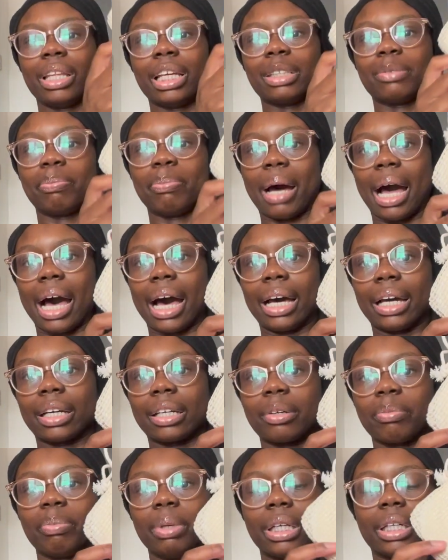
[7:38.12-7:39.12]
this
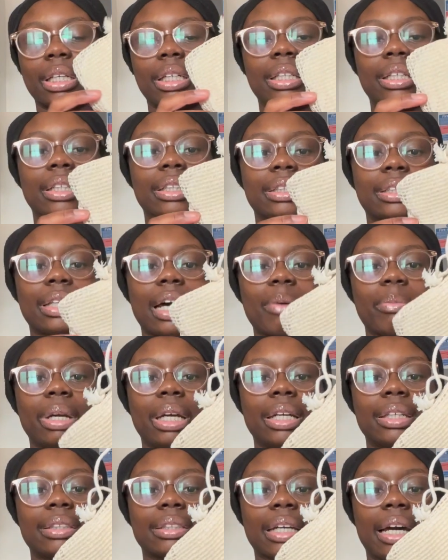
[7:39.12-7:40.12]
bag because that
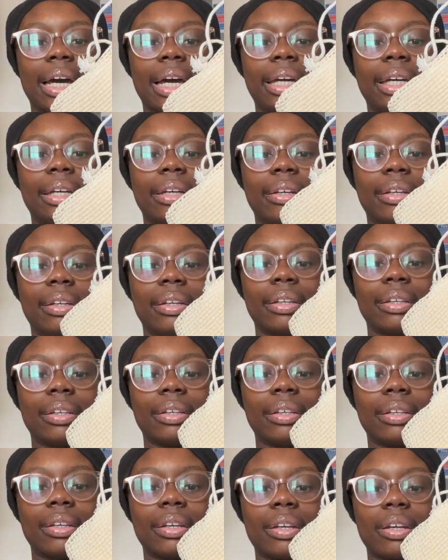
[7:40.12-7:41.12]
means I
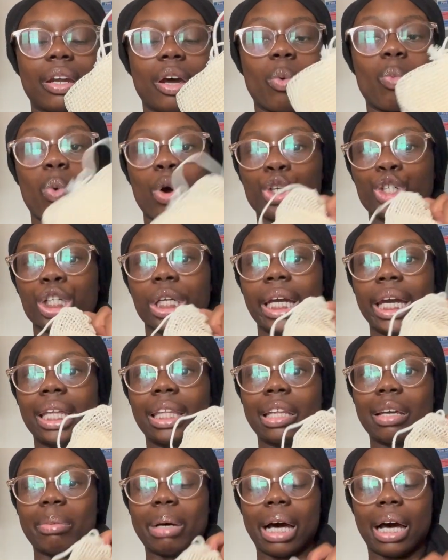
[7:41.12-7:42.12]
can wash it in
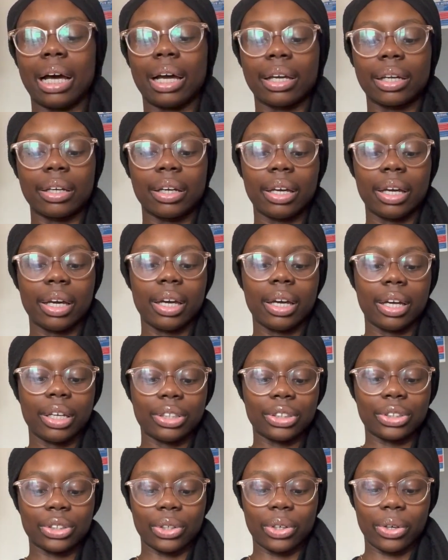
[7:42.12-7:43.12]
the bag,
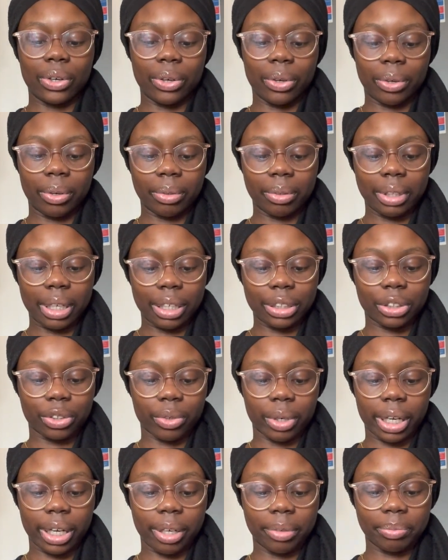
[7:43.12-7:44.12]
so that's
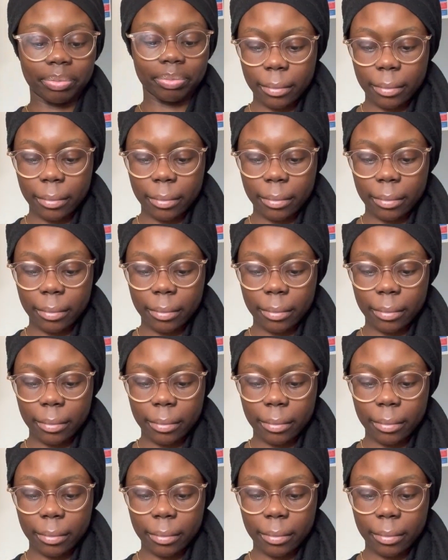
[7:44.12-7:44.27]
great.